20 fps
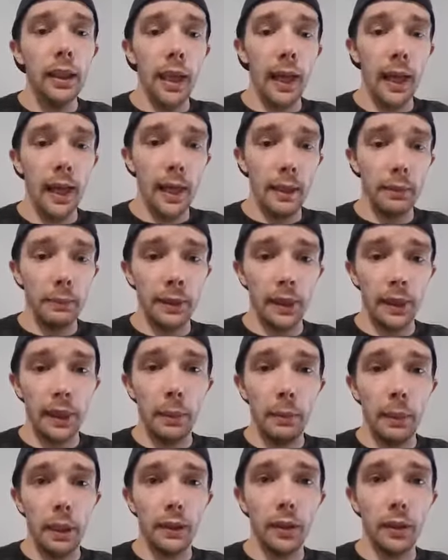So
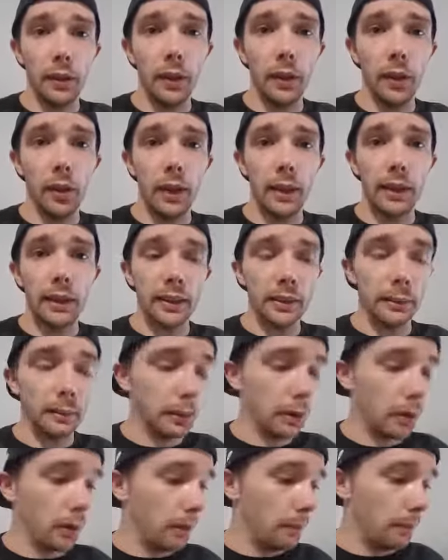yeah, make sure you like and
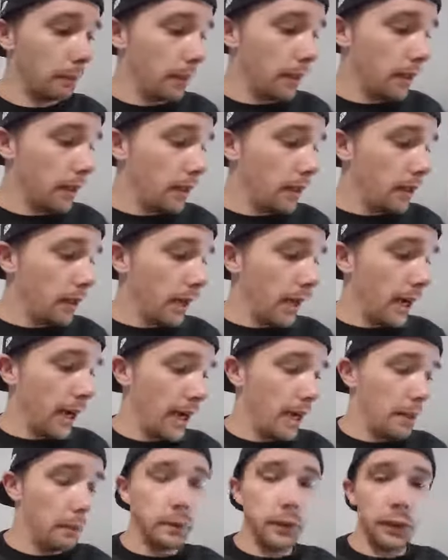subscribe.
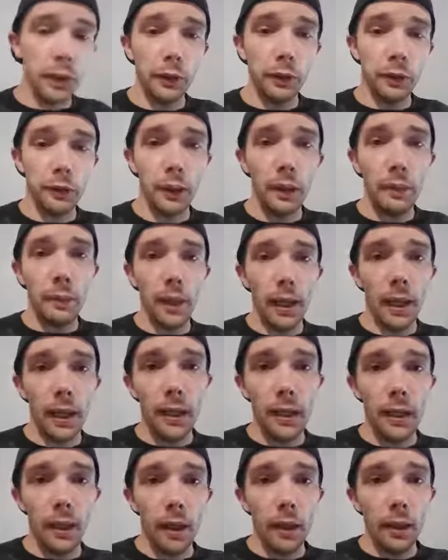So your free
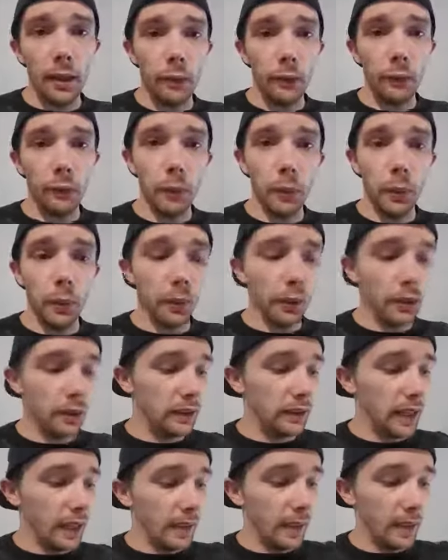play for
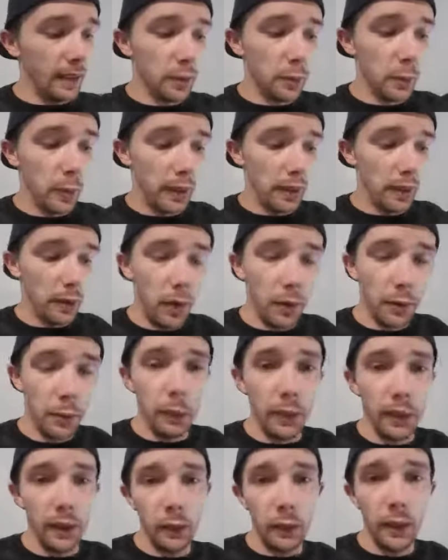Saturday the 29th,
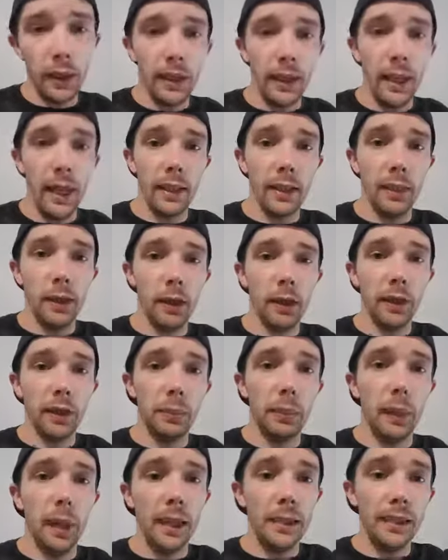we are looking at
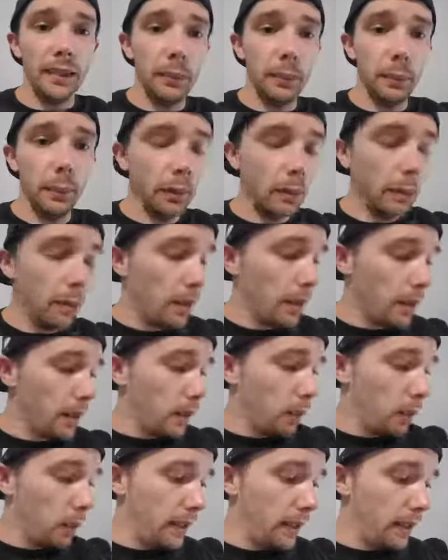college basketball.
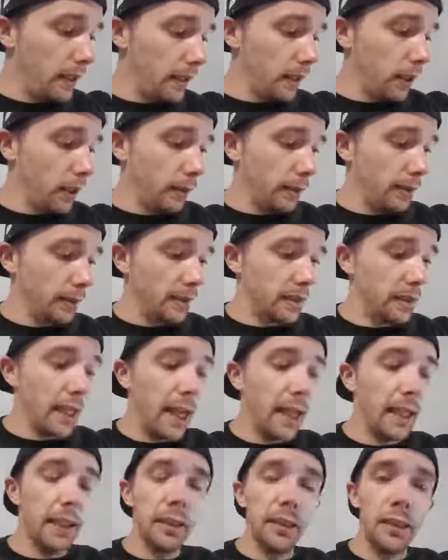We are going to
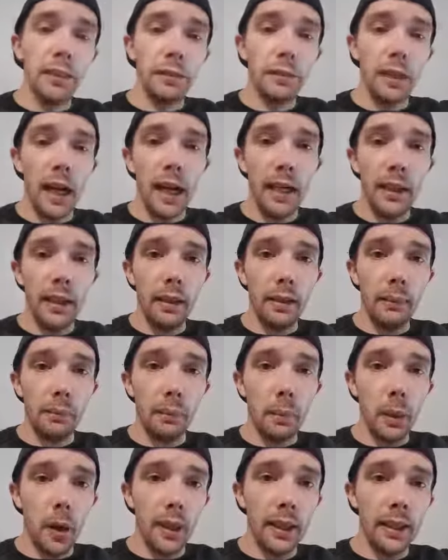take Nevada
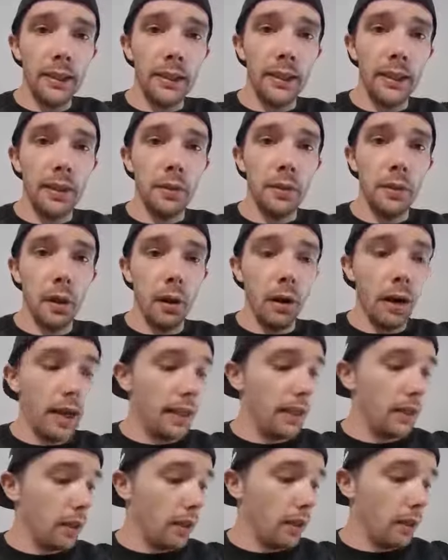minus
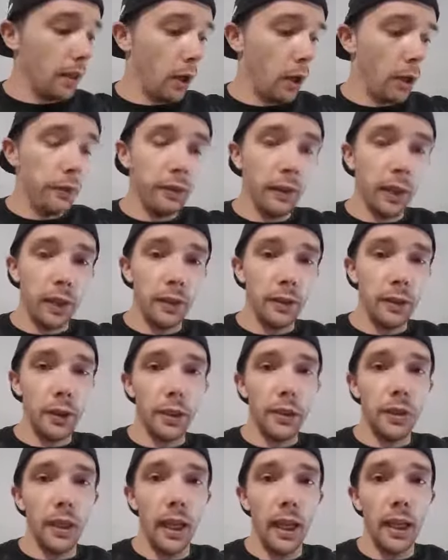9 over
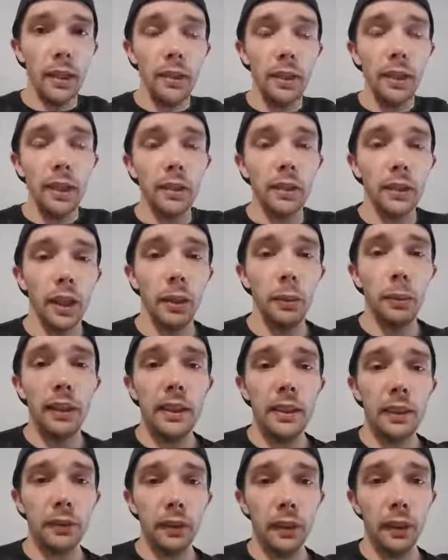Utah. So we
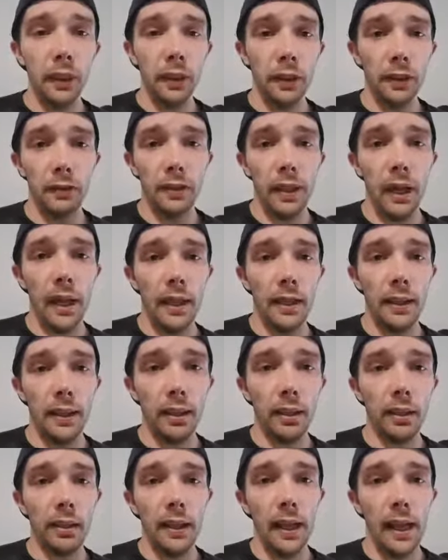just feel that Nevada,
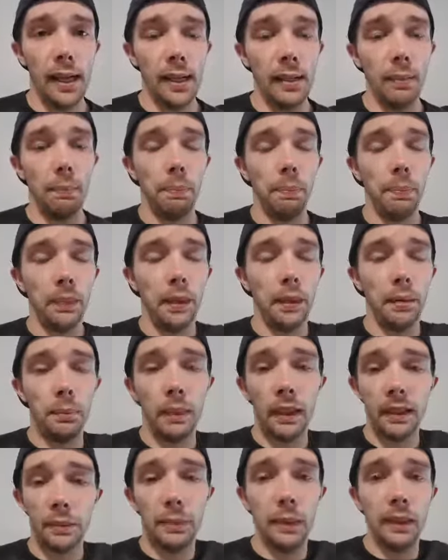they're a
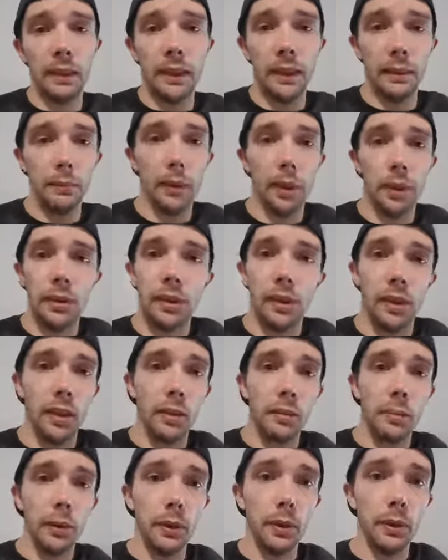much better team both sides
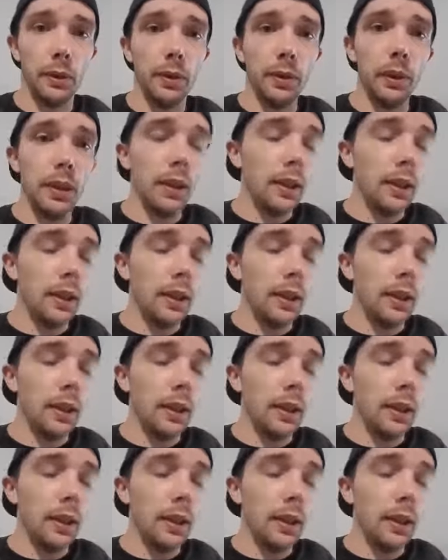of the ball.